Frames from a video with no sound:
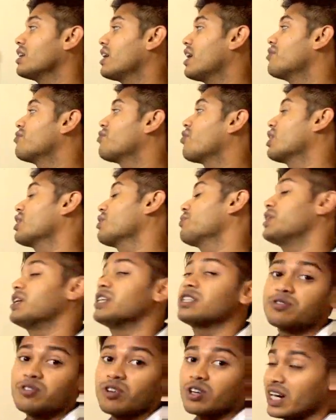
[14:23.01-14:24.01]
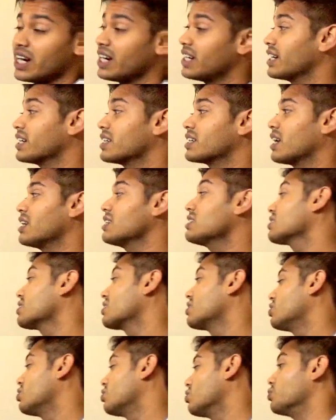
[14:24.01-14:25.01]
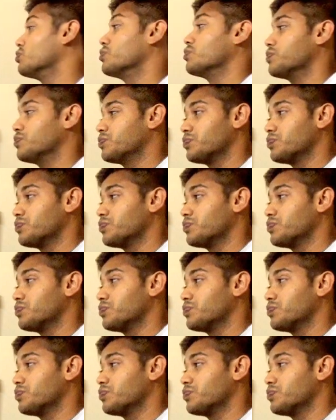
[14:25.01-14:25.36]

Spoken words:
and 40 minutes for writing task 2.